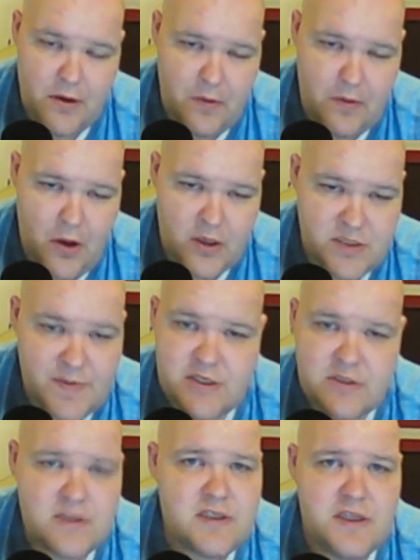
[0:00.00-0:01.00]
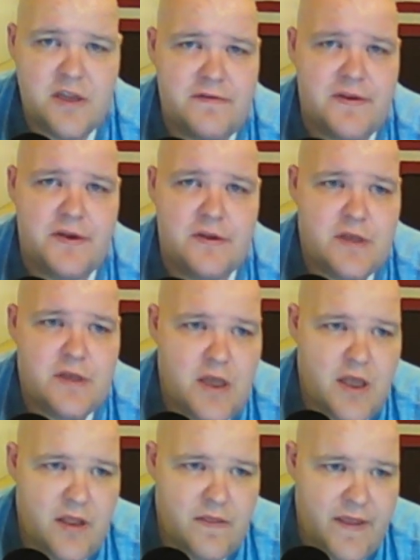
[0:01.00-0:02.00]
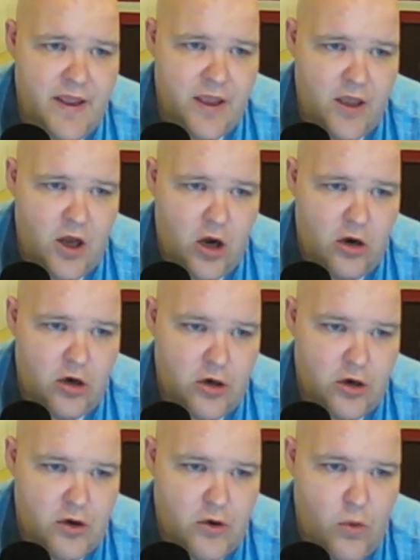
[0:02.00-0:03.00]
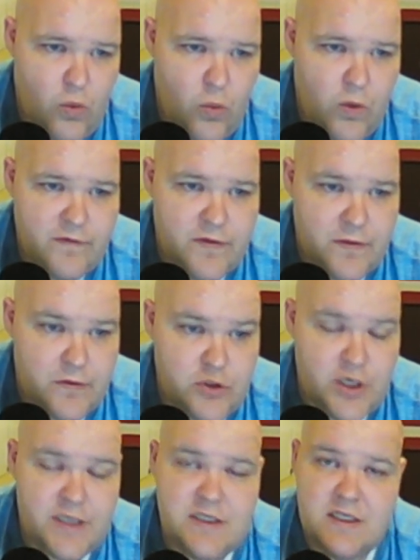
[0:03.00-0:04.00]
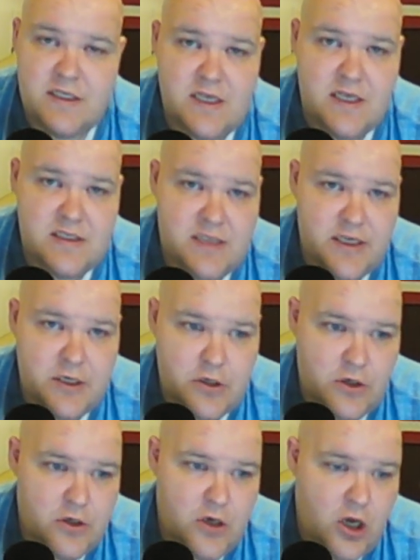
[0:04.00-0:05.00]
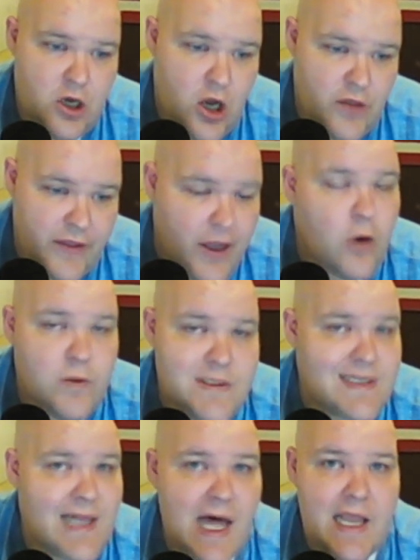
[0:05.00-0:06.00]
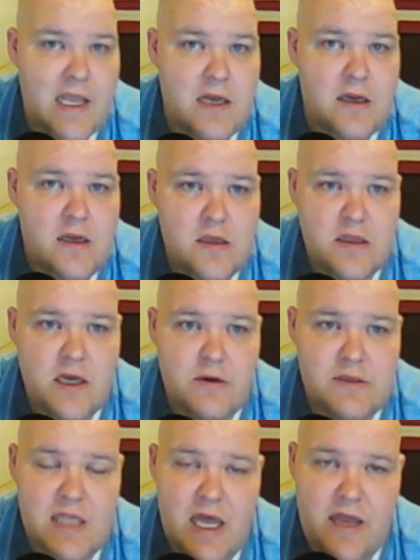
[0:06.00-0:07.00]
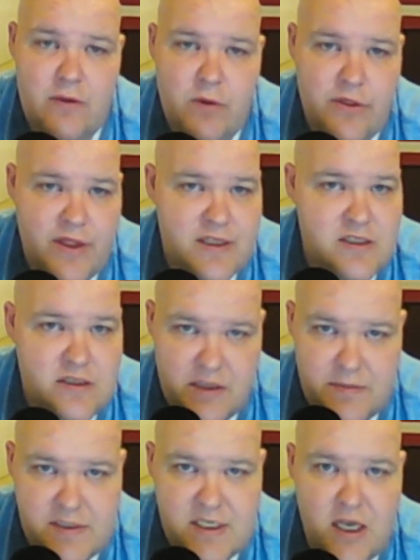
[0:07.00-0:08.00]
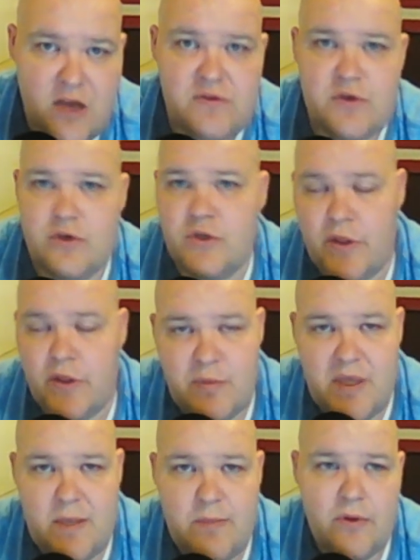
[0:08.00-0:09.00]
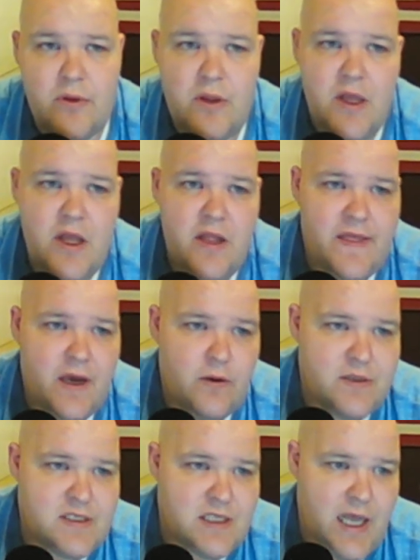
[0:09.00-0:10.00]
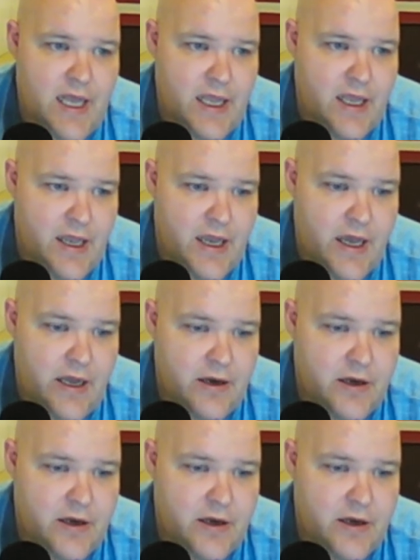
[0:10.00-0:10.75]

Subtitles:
a specialist in their field. They are, one of the traits that he said is they always lie. They always lie, whether that's to themselves or to other people. They always lie, and